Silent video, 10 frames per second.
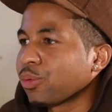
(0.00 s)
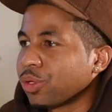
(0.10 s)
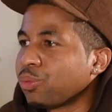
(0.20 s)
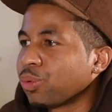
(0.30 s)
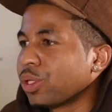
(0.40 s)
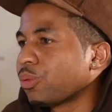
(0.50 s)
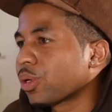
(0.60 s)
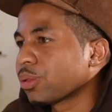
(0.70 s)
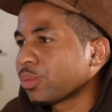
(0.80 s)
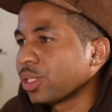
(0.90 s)
where you really
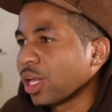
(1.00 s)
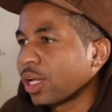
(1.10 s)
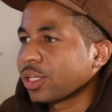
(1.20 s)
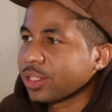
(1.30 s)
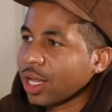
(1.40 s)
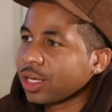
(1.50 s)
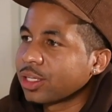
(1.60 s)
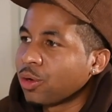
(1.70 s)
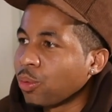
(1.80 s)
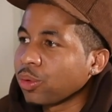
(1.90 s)
want to be like that
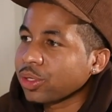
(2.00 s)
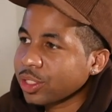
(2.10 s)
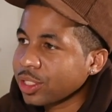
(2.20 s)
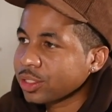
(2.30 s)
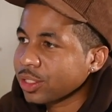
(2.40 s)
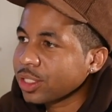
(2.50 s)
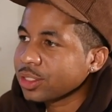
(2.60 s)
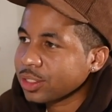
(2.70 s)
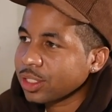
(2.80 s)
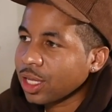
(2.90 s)
core in a
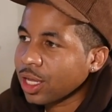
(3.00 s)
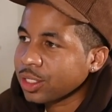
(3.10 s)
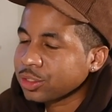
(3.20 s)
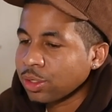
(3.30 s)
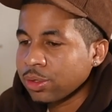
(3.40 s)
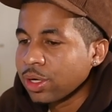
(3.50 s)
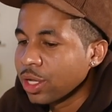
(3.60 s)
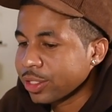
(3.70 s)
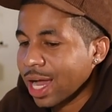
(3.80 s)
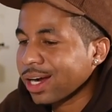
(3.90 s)
sense. Yeah. So
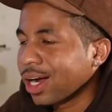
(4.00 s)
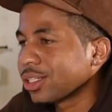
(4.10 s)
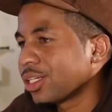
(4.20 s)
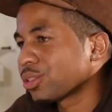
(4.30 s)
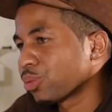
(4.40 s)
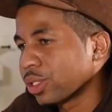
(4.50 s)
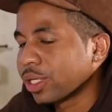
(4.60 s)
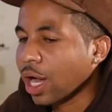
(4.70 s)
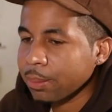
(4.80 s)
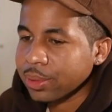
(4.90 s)
that contest really
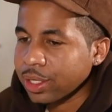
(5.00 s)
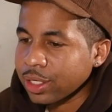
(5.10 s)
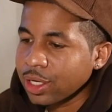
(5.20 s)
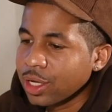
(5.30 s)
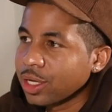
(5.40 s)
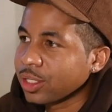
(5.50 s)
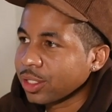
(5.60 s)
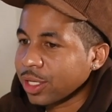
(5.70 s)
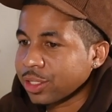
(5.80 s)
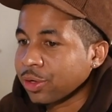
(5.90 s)
got me
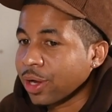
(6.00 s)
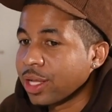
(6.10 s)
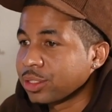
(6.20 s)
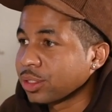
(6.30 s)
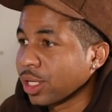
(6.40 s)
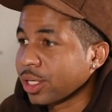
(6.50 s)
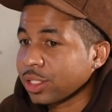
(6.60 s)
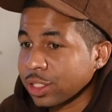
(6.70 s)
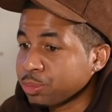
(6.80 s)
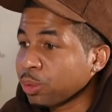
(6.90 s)
like their heads like,
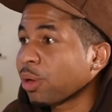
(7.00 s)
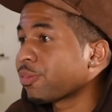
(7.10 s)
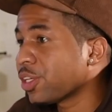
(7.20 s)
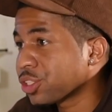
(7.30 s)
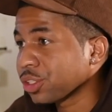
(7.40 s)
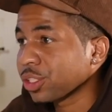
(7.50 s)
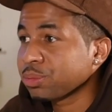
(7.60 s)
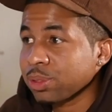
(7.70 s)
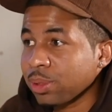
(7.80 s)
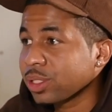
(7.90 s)
let's put them on Venture, let's
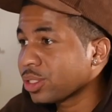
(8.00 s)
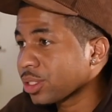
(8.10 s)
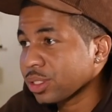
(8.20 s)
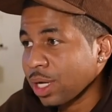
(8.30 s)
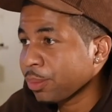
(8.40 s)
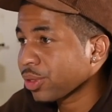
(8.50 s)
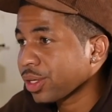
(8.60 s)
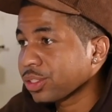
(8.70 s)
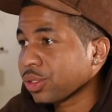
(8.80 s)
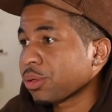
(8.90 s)
put them on these type of
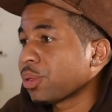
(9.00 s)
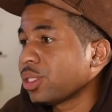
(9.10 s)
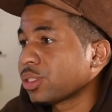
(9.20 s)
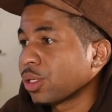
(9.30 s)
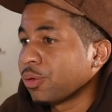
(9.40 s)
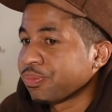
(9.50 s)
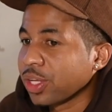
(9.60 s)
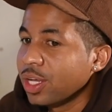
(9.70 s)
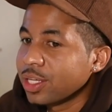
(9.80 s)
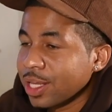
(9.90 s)
things. You know what I mean? So
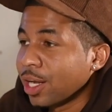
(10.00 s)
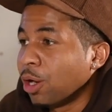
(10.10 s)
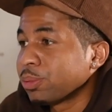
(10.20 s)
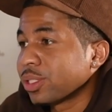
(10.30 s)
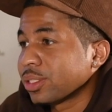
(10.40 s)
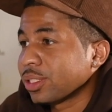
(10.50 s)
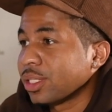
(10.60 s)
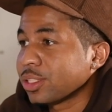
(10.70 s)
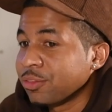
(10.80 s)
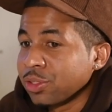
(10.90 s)
that helped in a
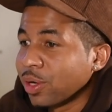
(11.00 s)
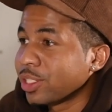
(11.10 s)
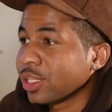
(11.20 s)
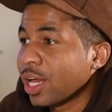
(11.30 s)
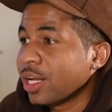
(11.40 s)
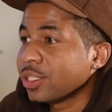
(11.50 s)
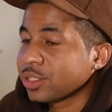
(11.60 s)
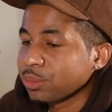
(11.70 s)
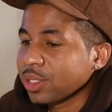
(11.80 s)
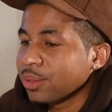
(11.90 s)
sense, even though I didn't land it.
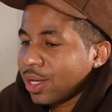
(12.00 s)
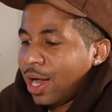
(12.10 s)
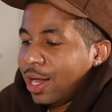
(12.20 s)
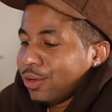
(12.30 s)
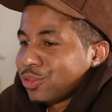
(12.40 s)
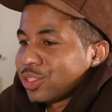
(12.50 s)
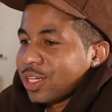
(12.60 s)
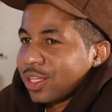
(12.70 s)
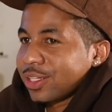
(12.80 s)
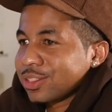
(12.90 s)
Sometimes I always say
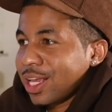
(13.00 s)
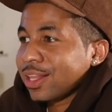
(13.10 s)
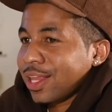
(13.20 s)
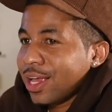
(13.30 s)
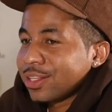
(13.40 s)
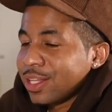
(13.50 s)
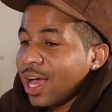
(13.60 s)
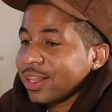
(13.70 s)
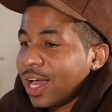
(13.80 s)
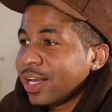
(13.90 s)
like that
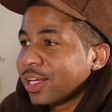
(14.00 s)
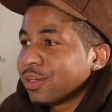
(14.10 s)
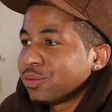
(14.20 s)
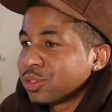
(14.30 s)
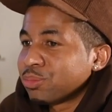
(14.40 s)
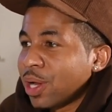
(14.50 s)
not landing it was